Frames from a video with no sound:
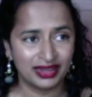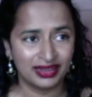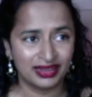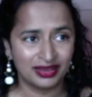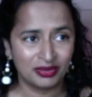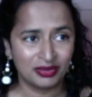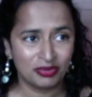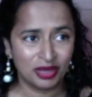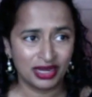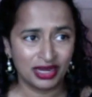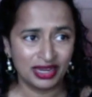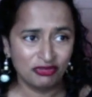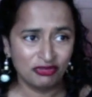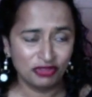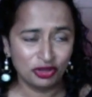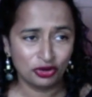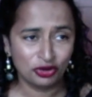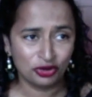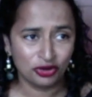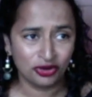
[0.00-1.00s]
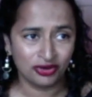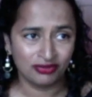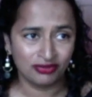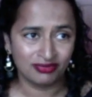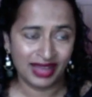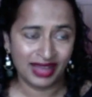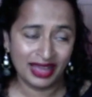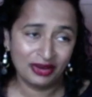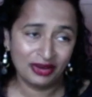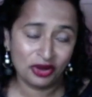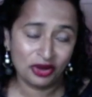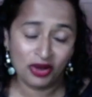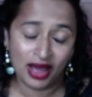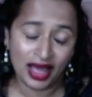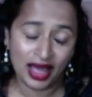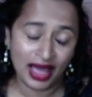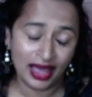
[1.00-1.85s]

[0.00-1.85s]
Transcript: but if you're i don't know I,